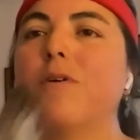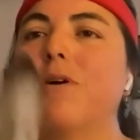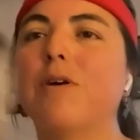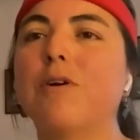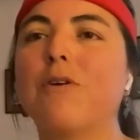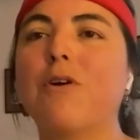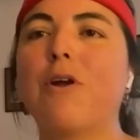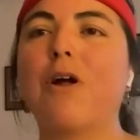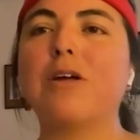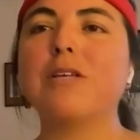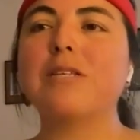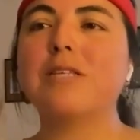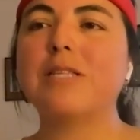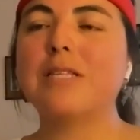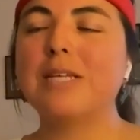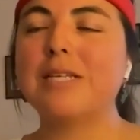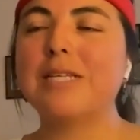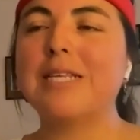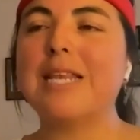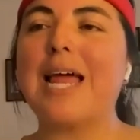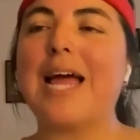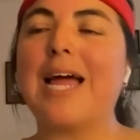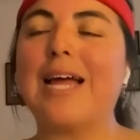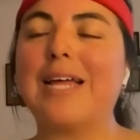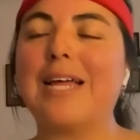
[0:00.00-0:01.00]
across these
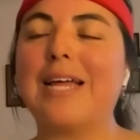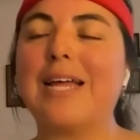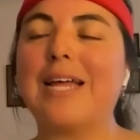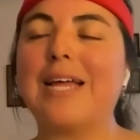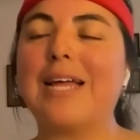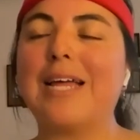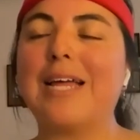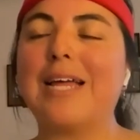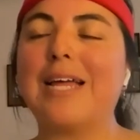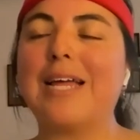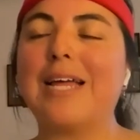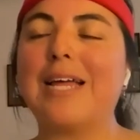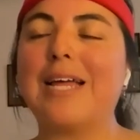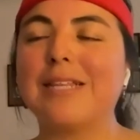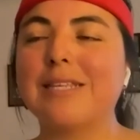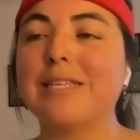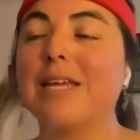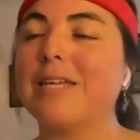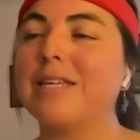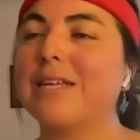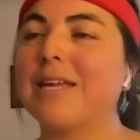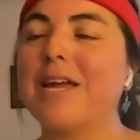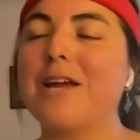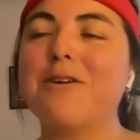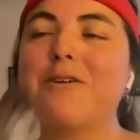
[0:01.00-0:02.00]
lands
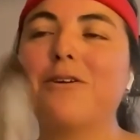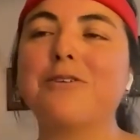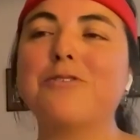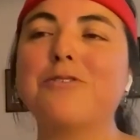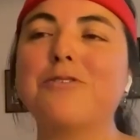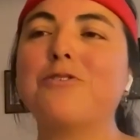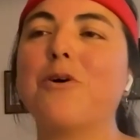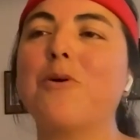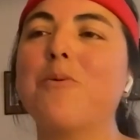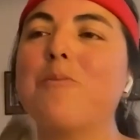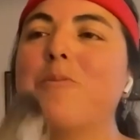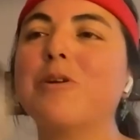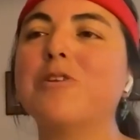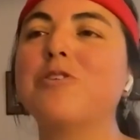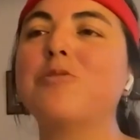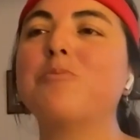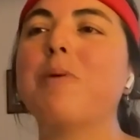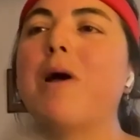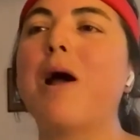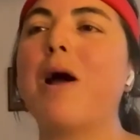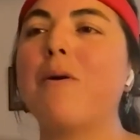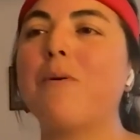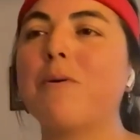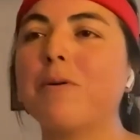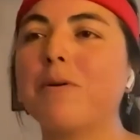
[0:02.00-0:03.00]
that carry so much
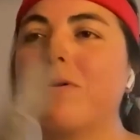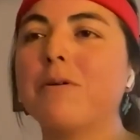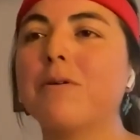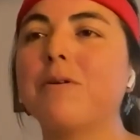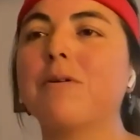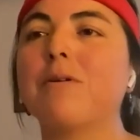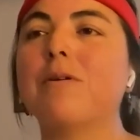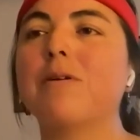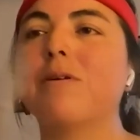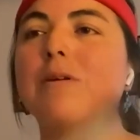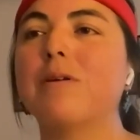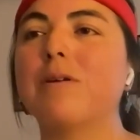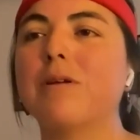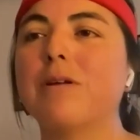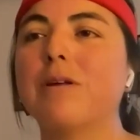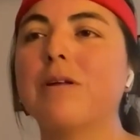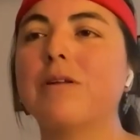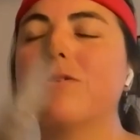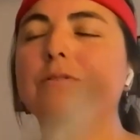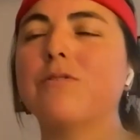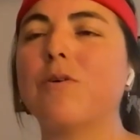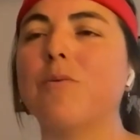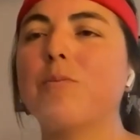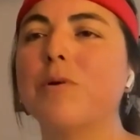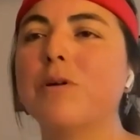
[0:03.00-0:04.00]
power, so
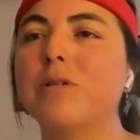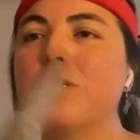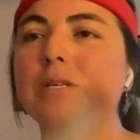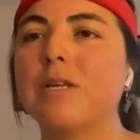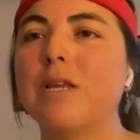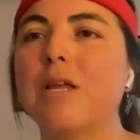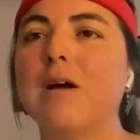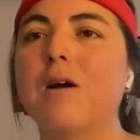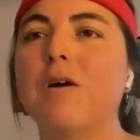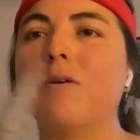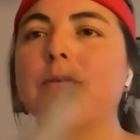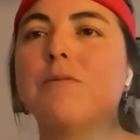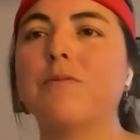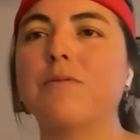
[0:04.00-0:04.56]
much love.